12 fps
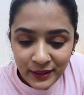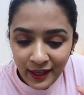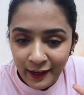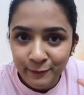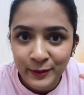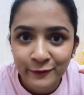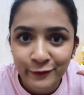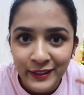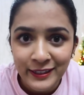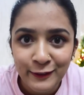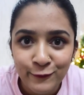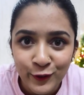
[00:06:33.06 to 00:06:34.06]
But yeah, I've been
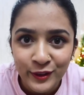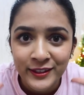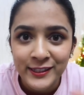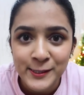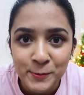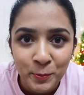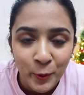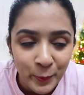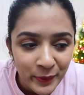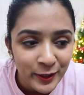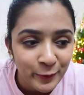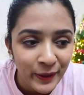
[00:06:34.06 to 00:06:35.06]
waiting for this
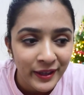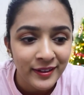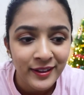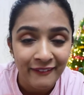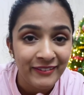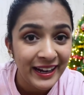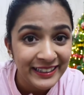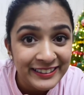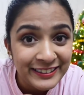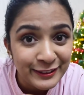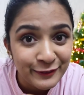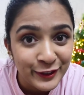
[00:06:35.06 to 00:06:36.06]
moment where I've
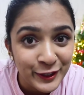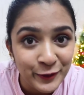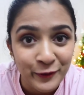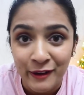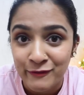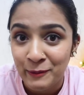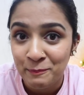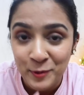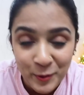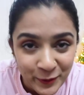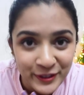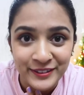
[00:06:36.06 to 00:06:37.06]
edited the video, I've
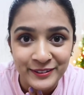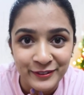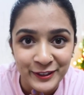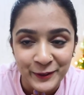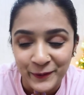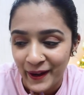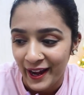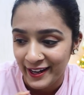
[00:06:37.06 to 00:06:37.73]
uploaded the video,